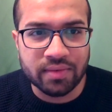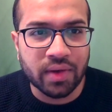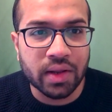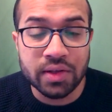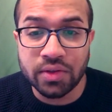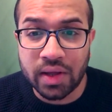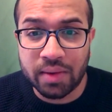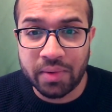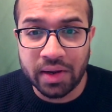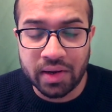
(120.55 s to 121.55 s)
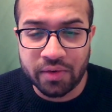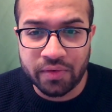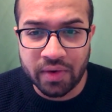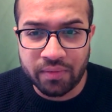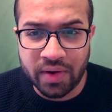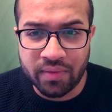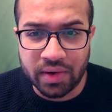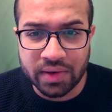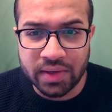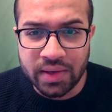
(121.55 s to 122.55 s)
Well, it's not a beginner
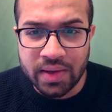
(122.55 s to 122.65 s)
framework.